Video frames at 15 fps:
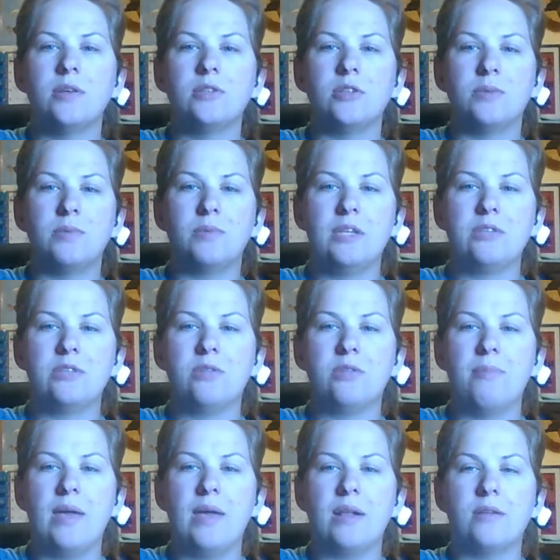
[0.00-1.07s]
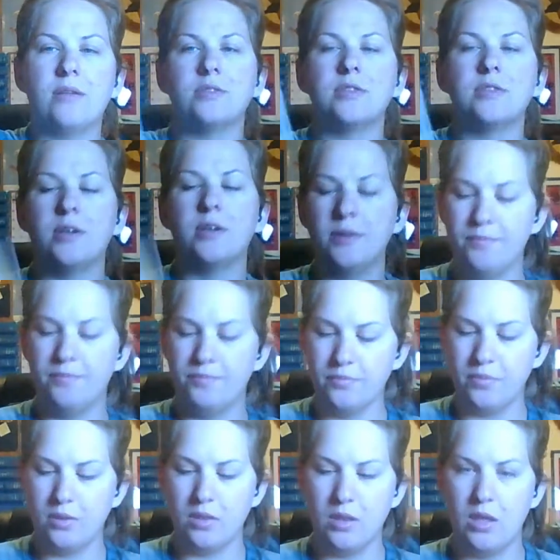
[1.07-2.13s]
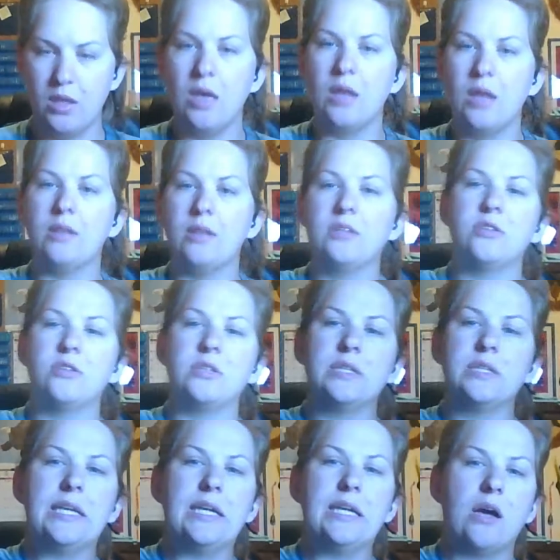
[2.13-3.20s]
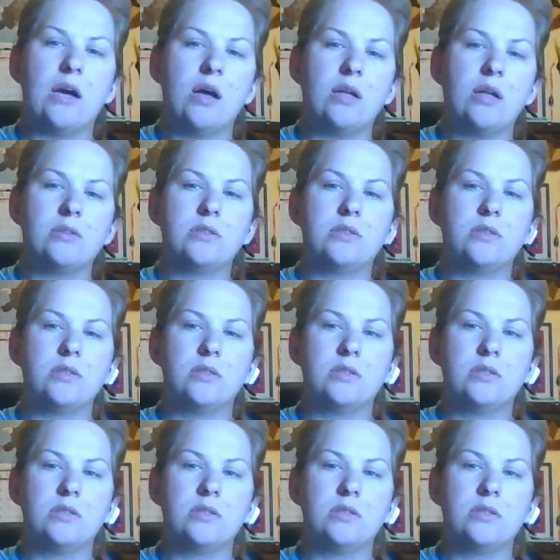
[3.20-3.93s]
So, but these are the metals, and these are the neons.